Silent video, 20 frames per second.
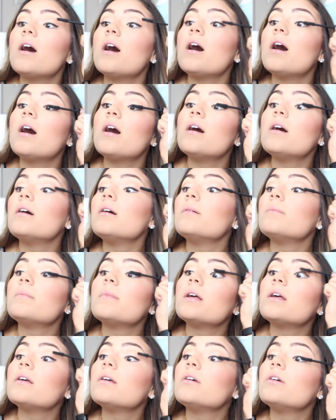
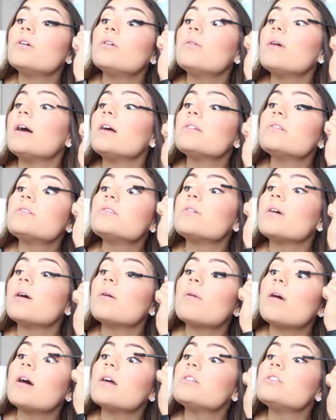Um, who else do
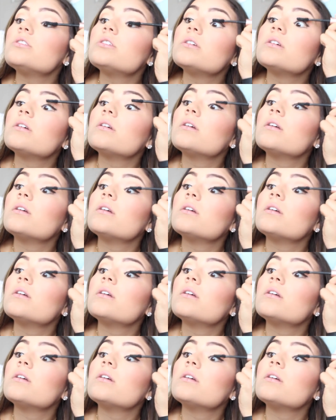I watch?